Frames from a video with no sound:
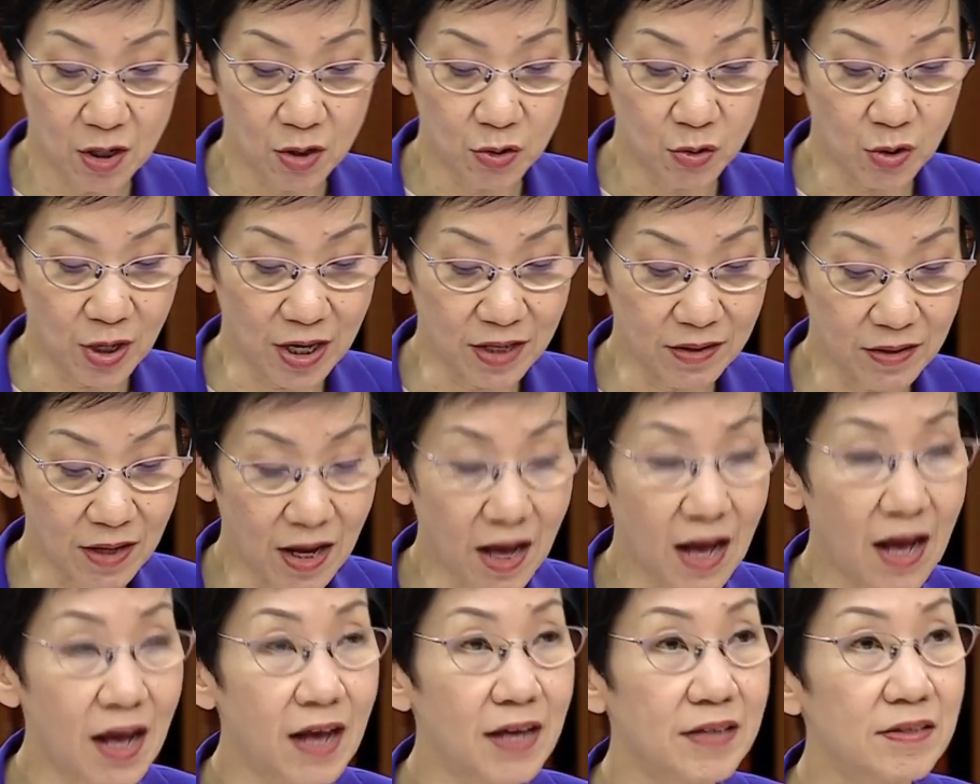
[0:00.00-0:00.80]
to
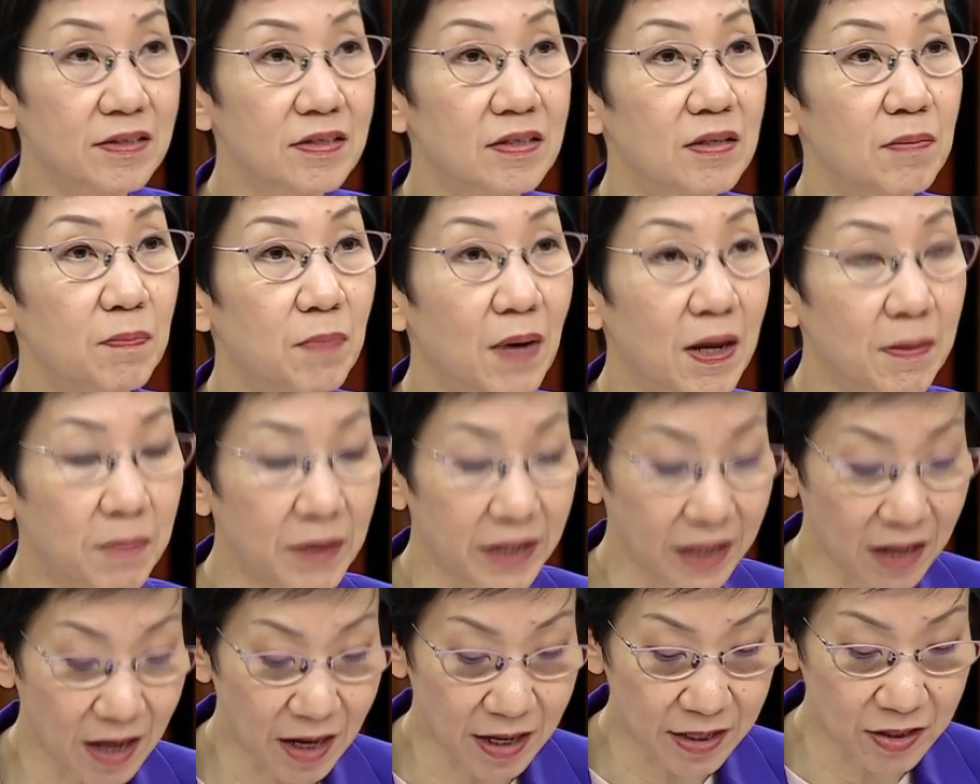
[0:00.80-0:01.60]
enhance
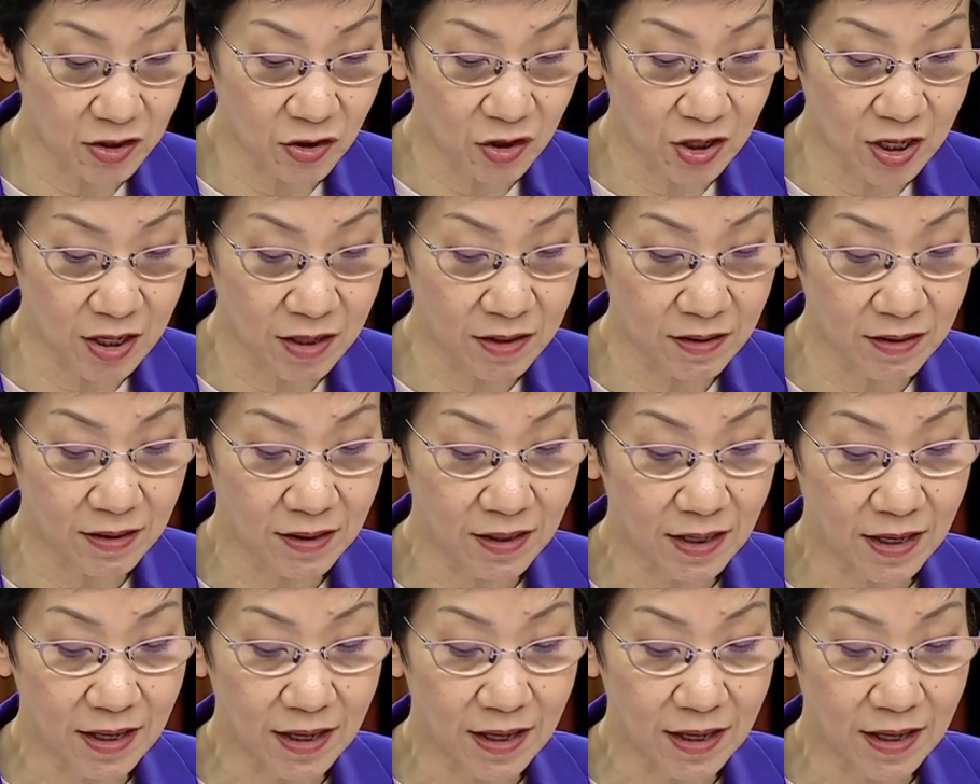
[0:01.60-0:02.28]
public hygiene